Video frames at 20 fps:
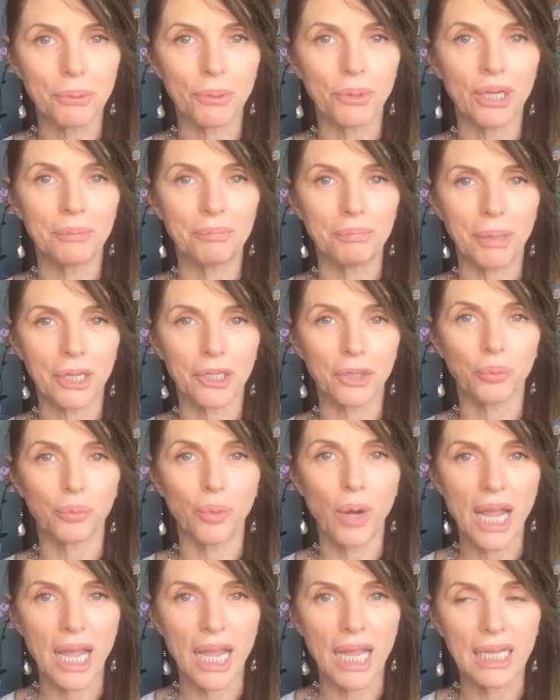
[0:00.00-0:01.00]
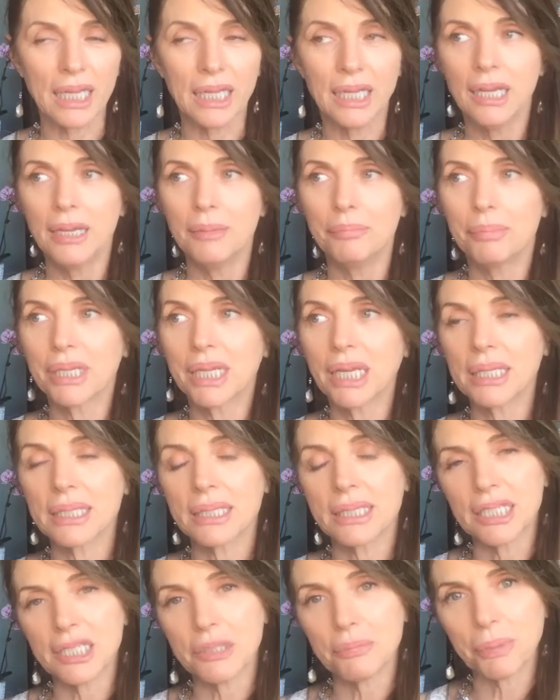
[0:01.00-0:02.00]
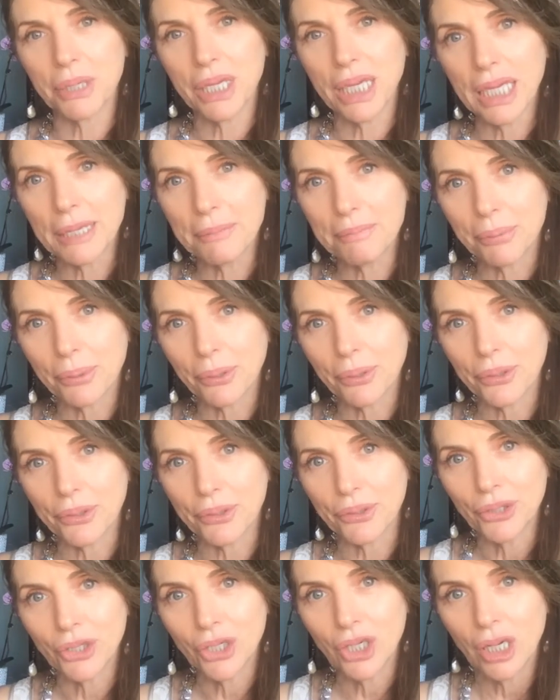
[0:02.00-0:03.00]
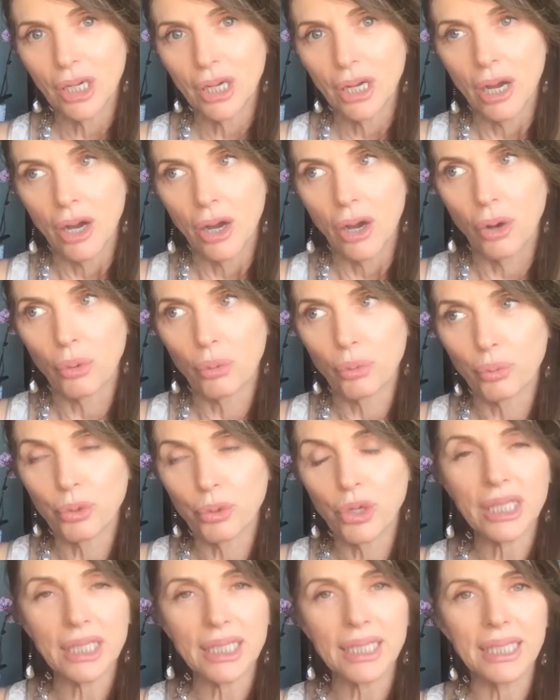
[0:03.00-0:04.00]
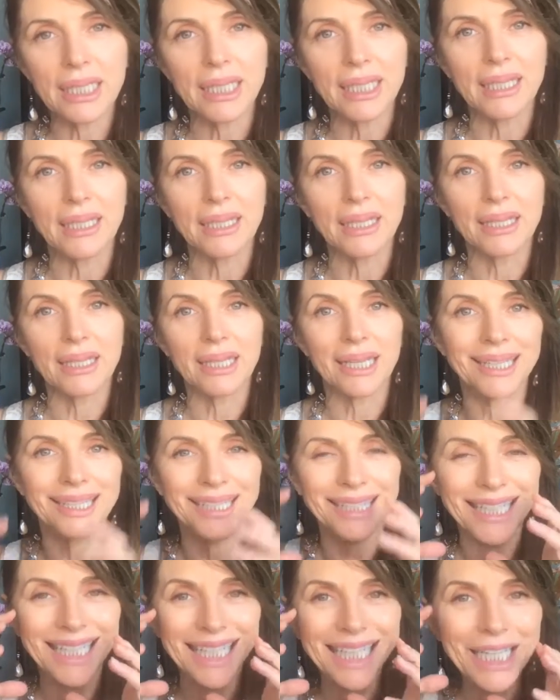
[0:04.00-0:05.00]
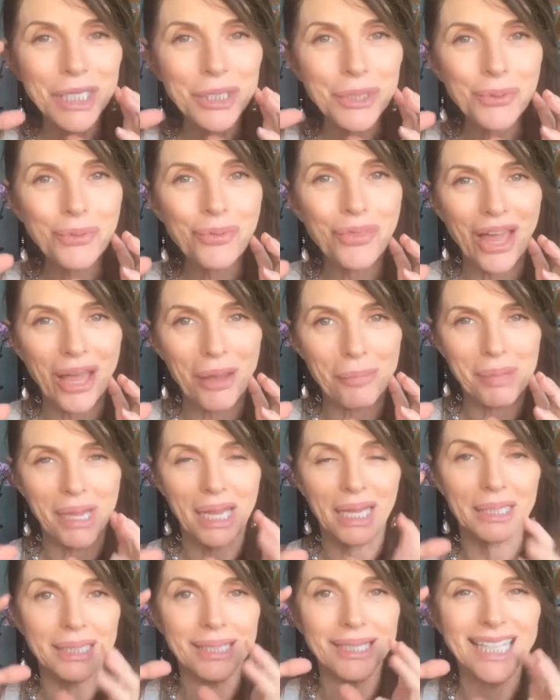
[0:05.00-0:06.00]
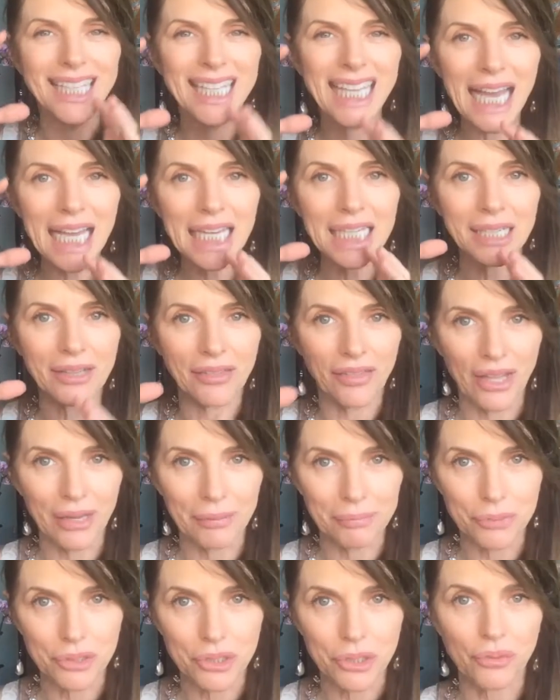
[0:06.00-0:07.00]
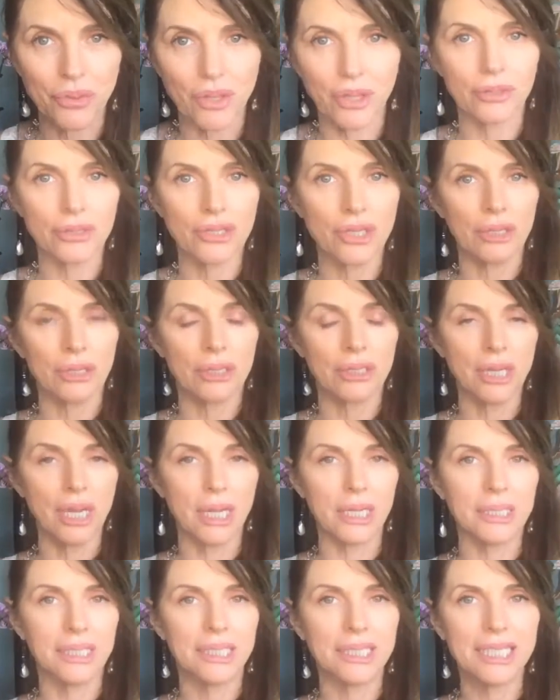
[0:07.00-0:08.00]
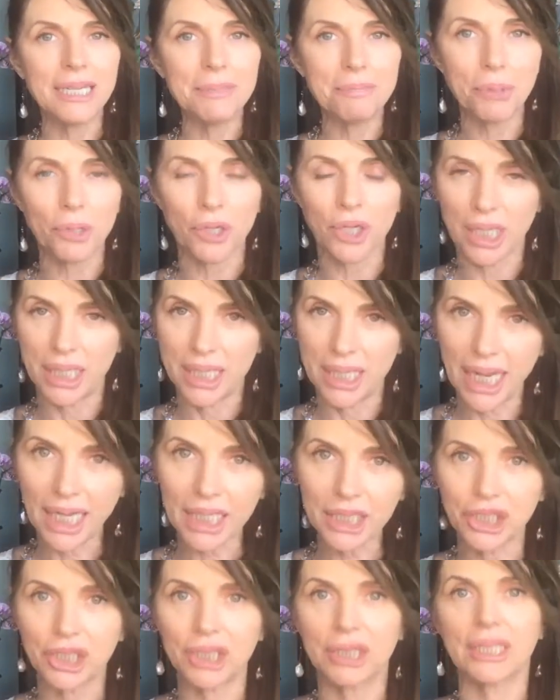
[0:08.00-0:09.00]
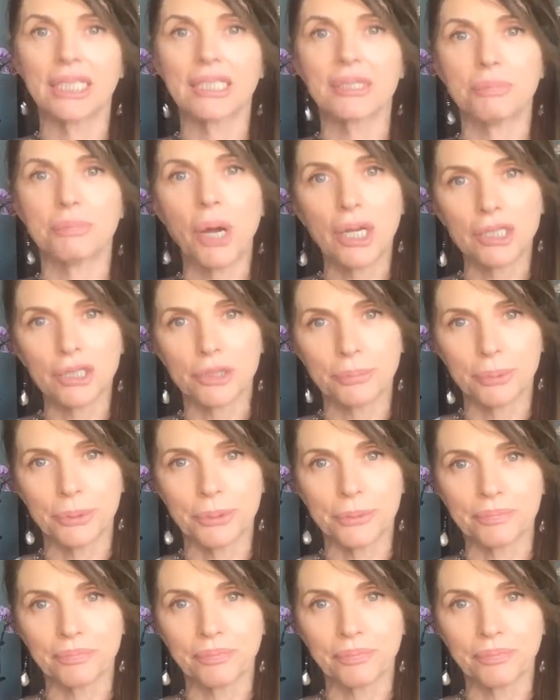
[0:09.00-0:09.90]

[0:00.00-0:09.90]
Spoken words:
and better way because these people really can hear them and get them. So there's a deeper connection that's possible.